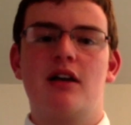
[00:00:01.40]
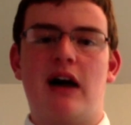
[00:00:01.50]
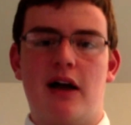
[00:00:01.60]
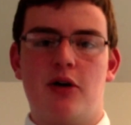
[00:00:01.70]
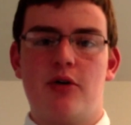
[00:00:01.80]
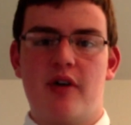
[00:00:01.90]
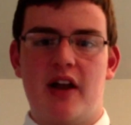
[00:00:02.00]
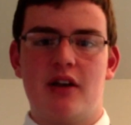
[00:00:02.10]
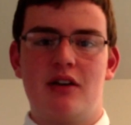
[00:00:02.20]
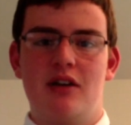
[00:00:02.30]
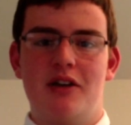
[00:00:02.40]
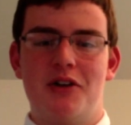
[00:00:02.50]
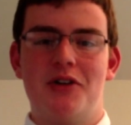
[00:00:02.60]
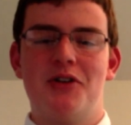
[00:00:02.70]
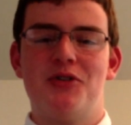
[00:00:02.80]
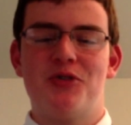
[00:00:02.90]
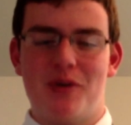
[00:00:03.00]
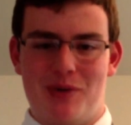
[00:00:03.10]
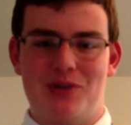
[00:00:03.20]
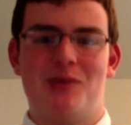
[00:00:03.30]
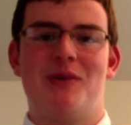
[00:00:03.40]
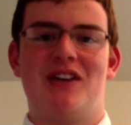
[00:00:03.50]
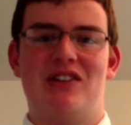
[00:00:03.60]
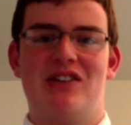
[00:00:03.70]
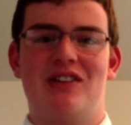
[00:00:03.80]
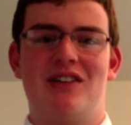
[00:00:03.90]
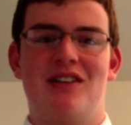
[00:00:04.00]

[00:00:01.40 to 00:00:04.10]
Kyle Horan tribute speech.